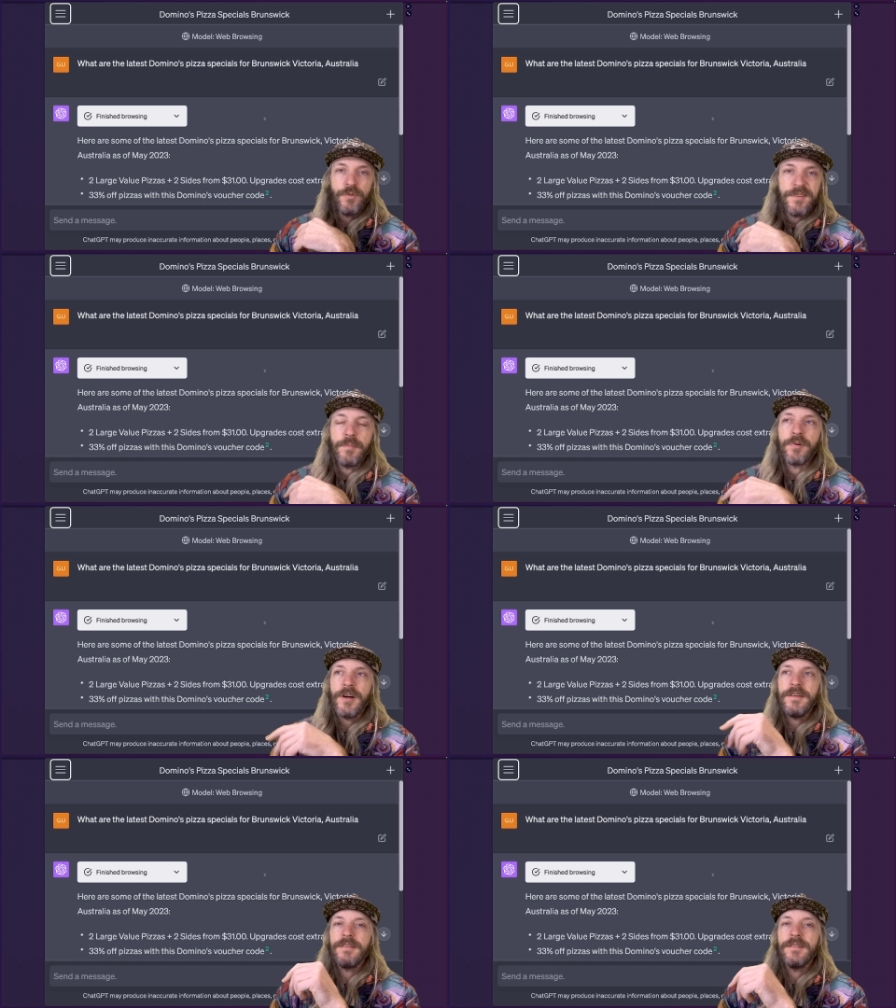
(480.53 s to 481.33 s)

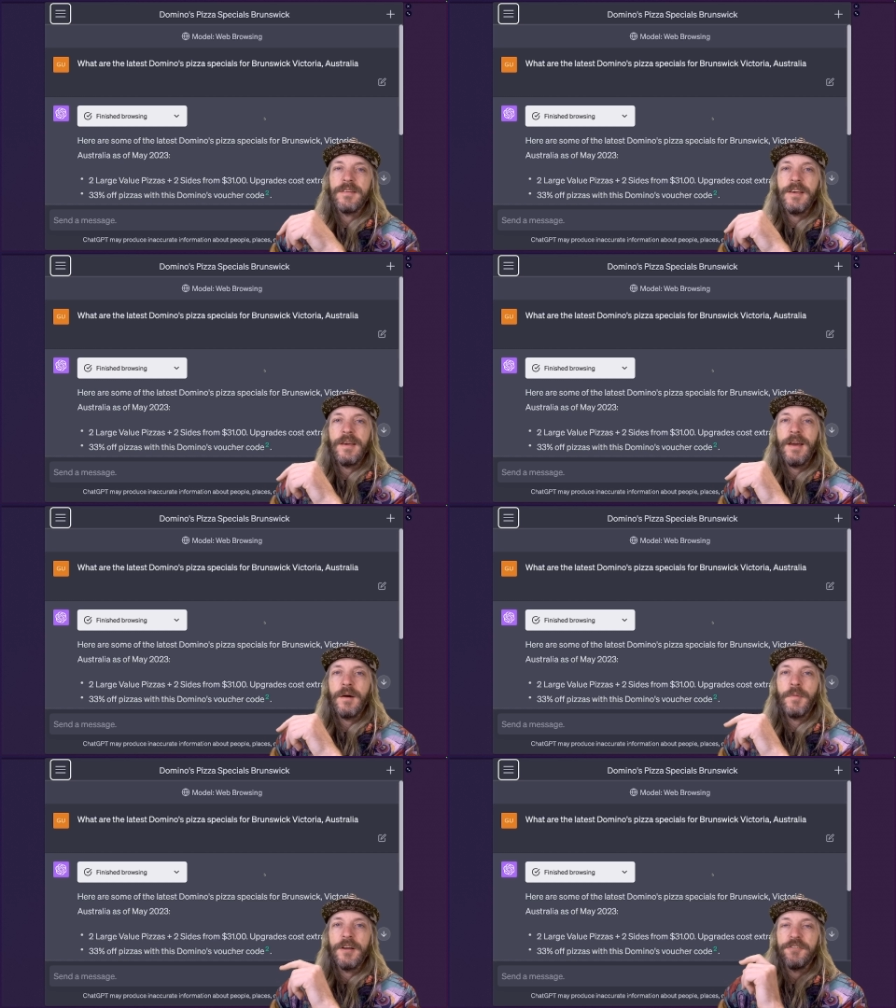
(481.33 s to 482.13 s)
surprised to see how
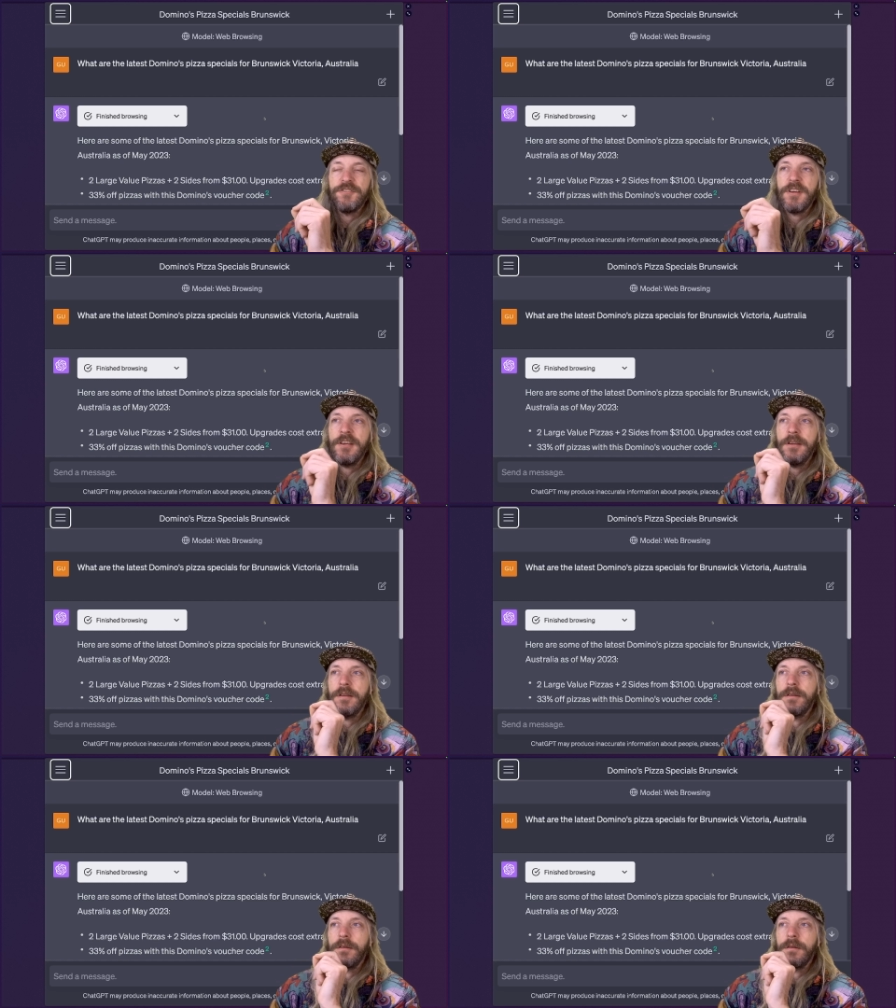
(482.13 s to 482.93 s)
much it
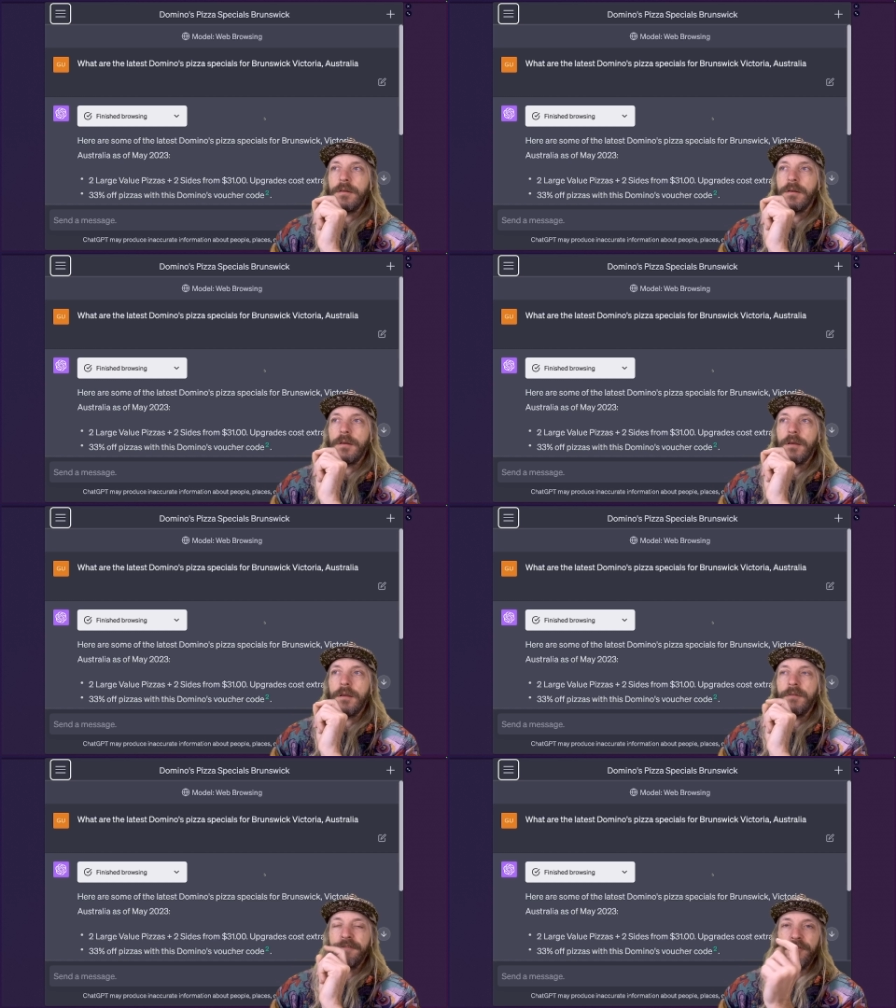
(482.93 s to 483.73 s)

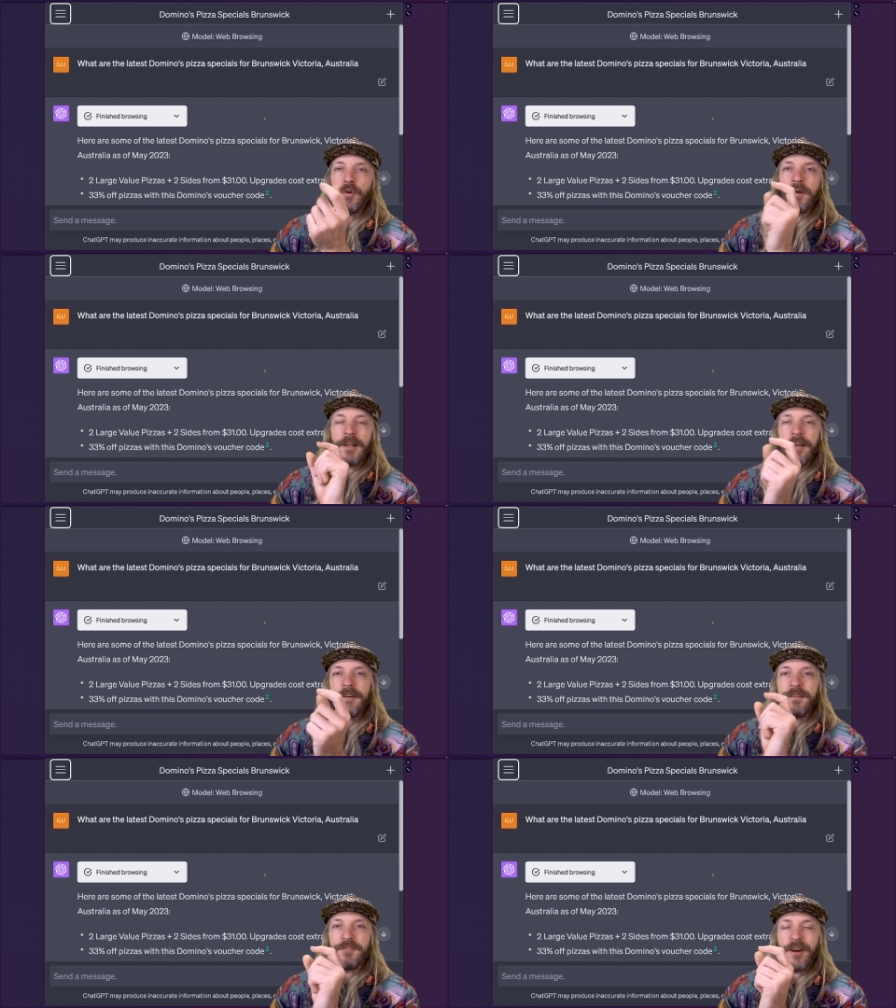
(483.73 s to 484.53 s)

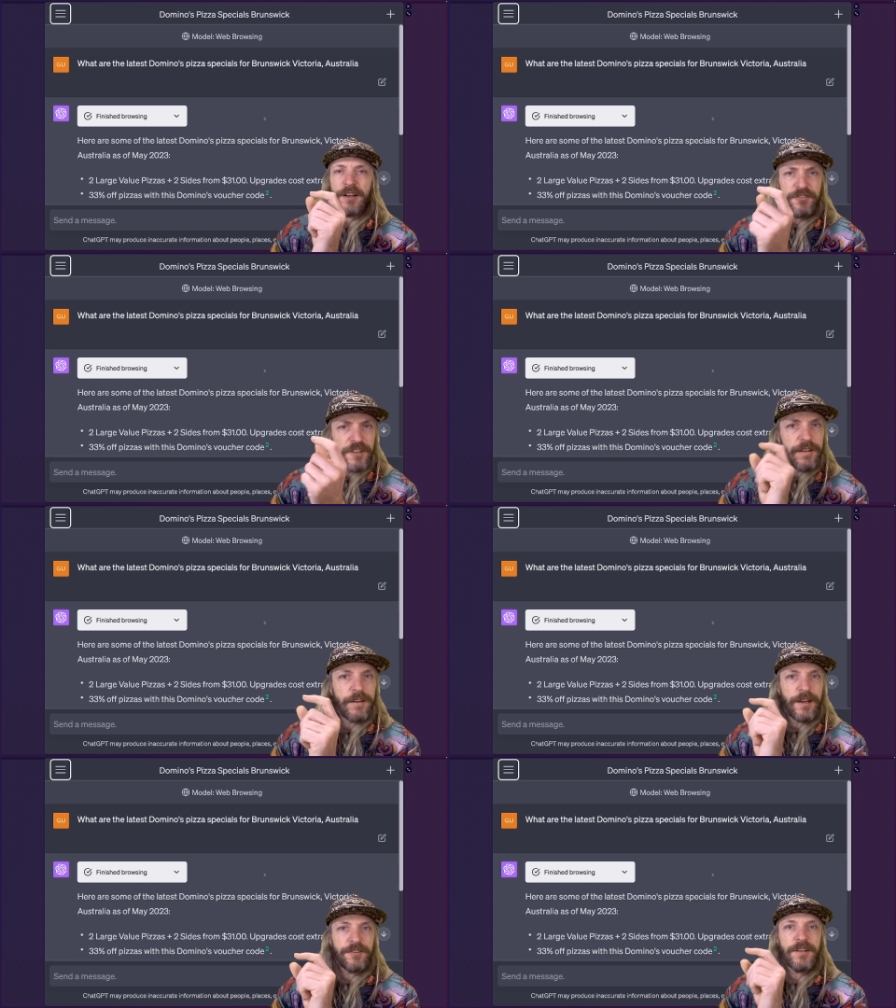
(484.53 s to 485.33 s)
formulated a strategy. It
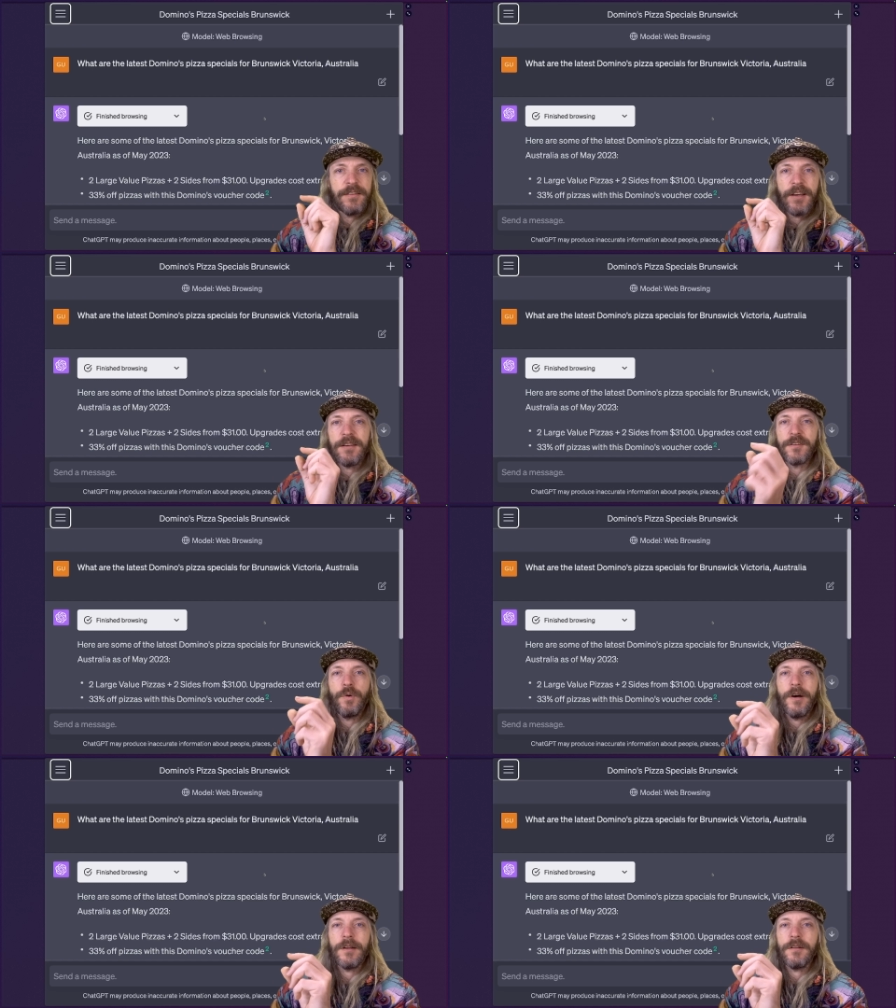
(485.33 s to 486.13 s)
actually takes
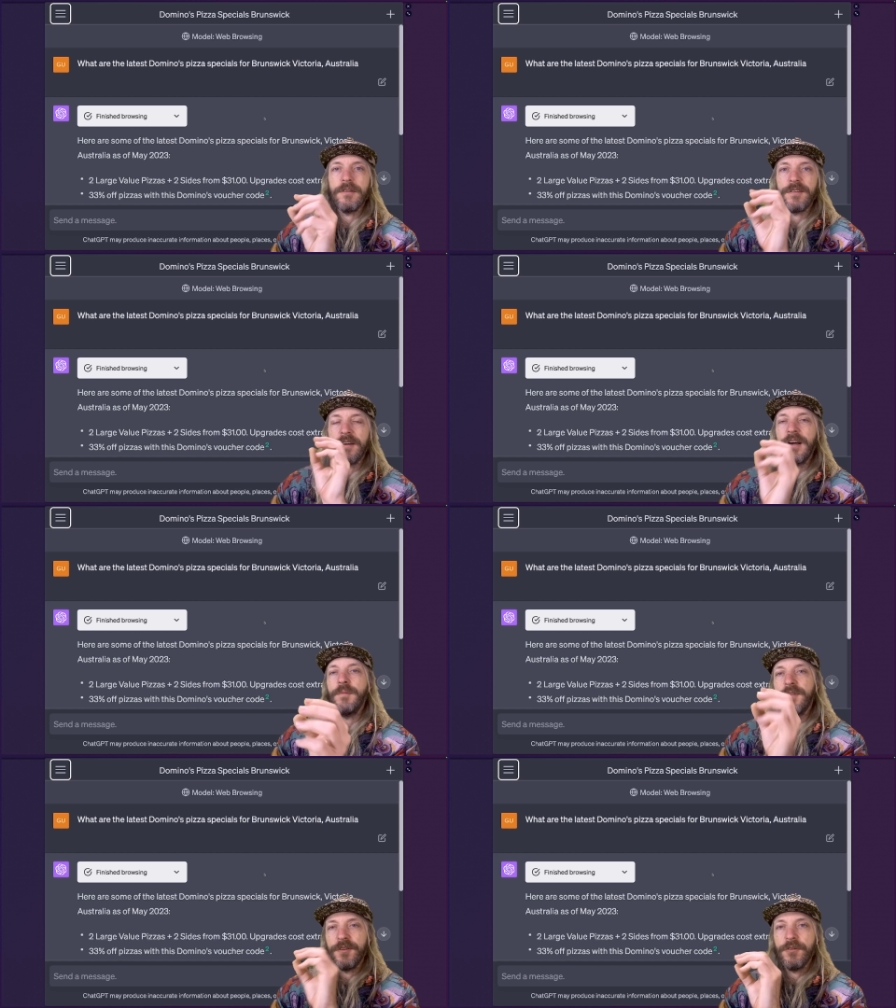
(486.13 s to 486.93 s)
quite a long
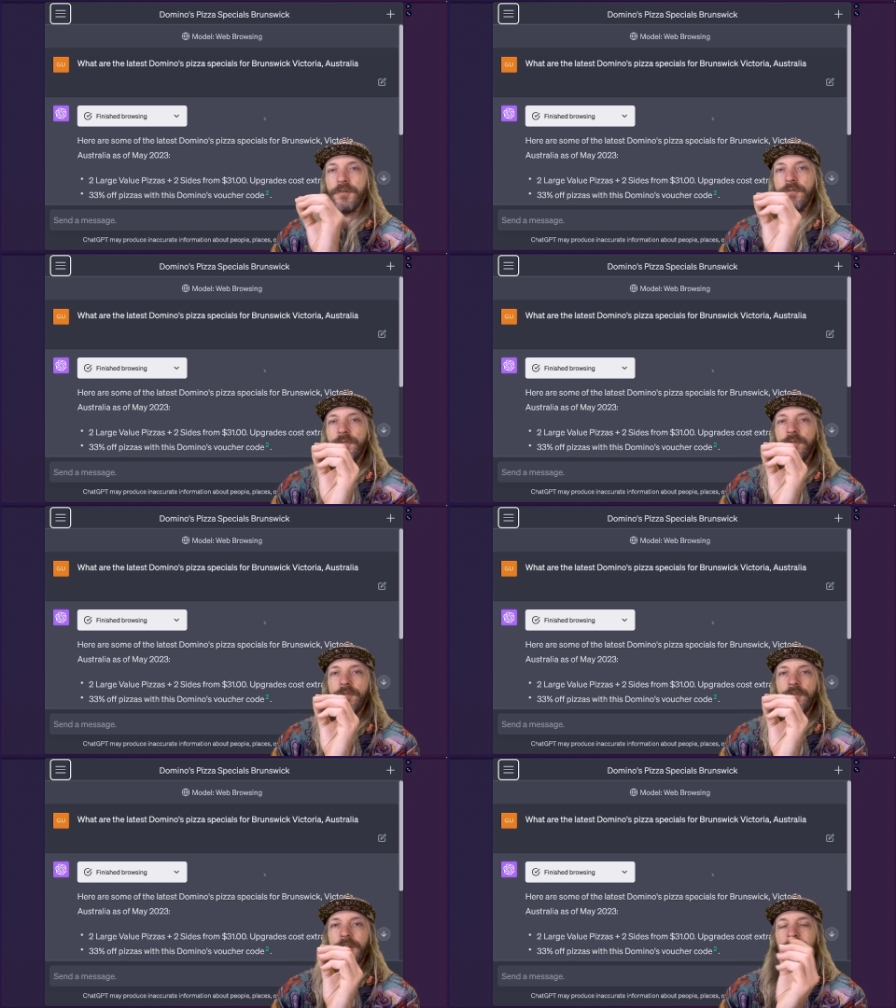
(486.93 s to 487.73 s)
time to
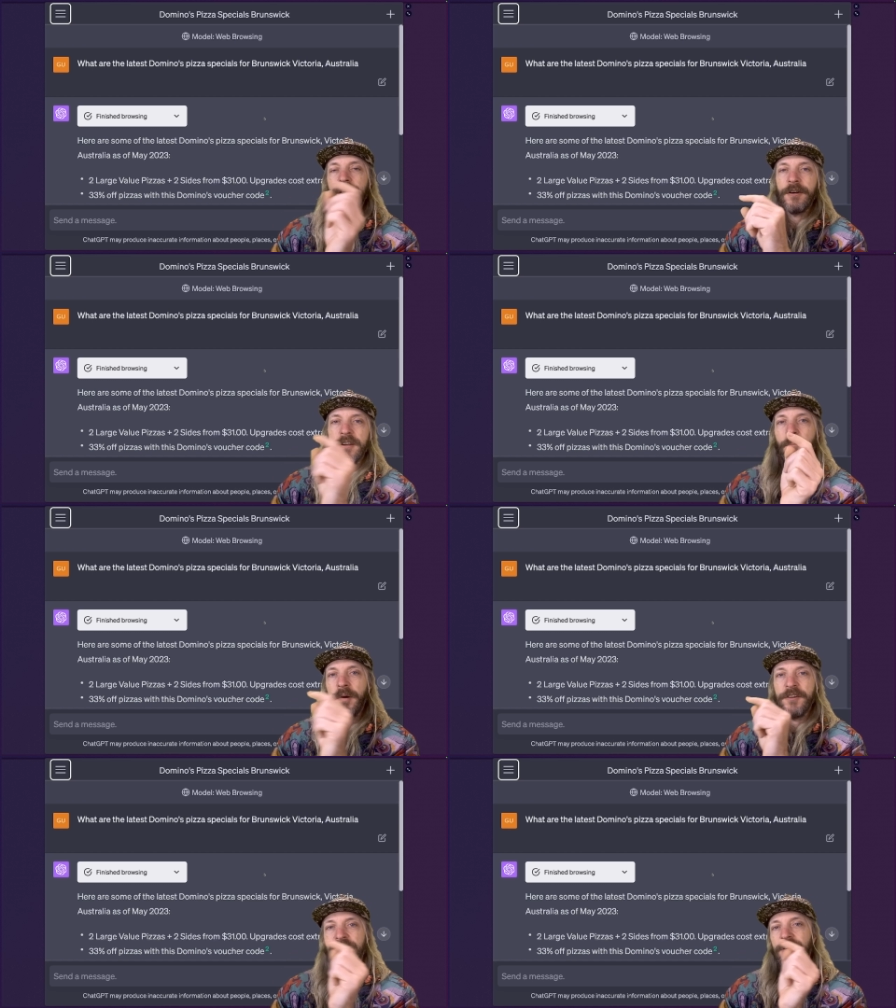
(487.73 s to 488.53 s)
click on a
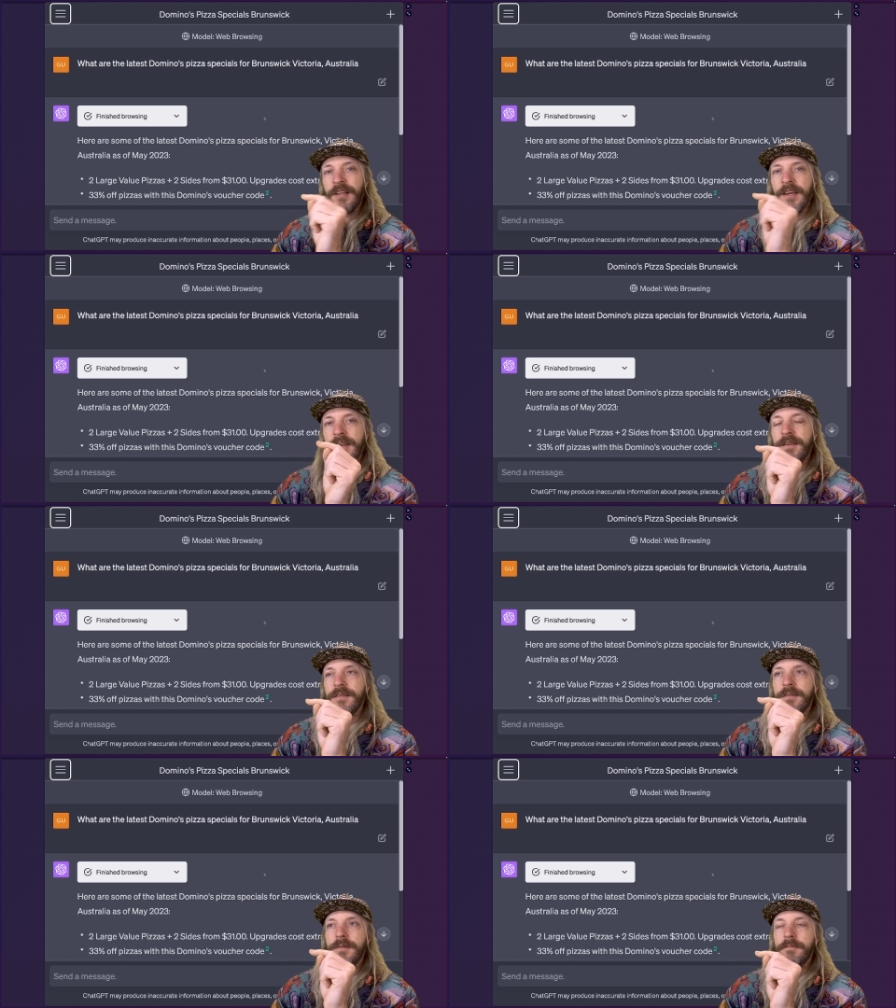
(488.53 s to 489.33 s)
bunch of
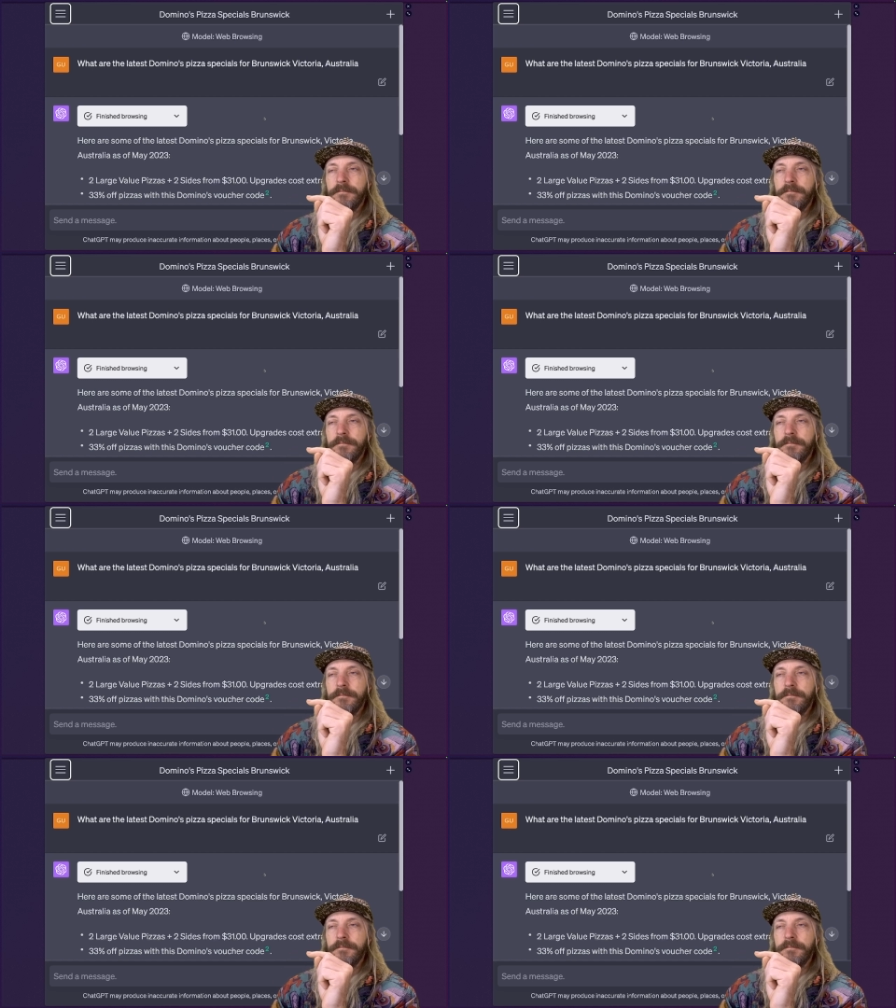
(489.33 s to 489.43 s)
links.